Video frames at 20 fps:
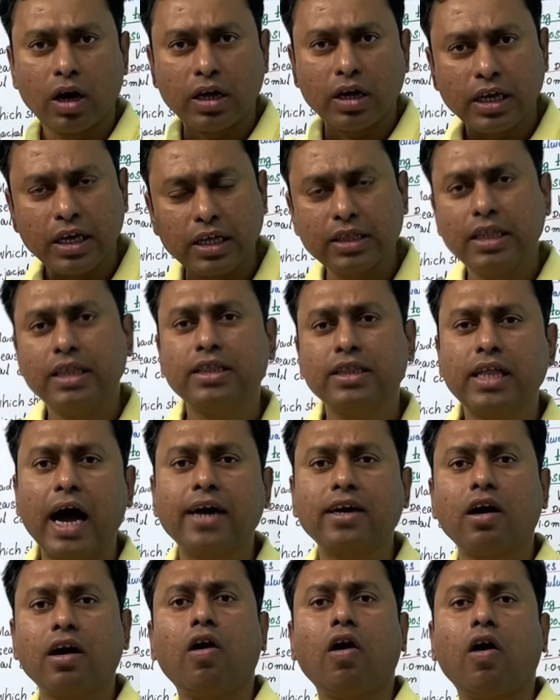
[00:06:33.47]
In
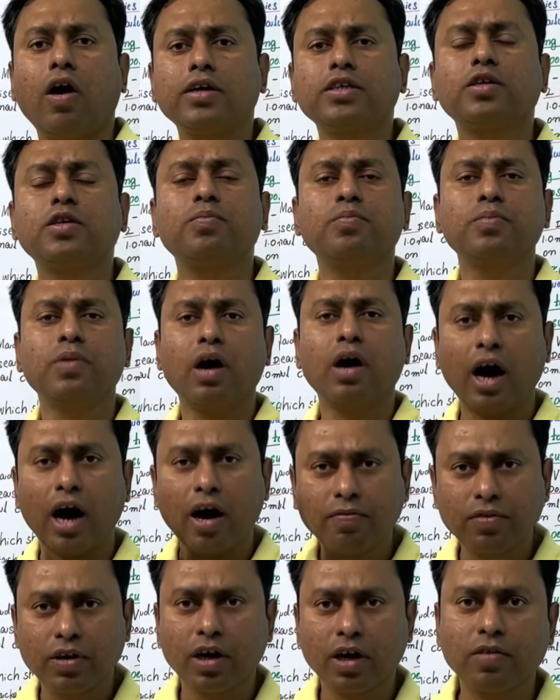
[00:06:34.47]
that horse,
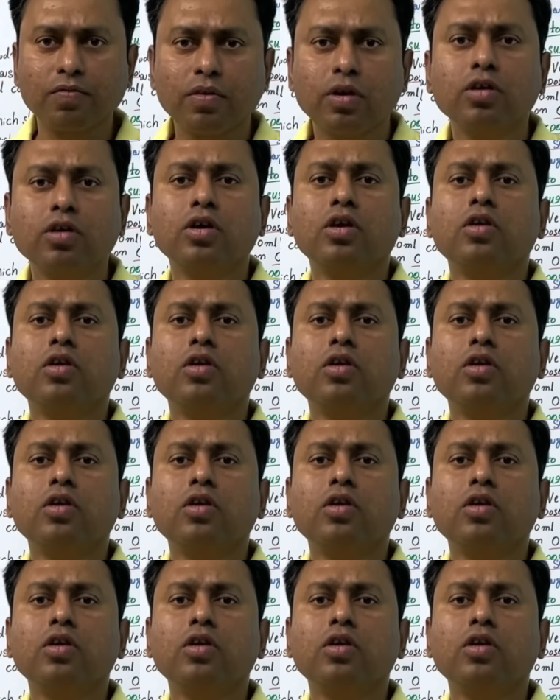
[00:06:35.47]
after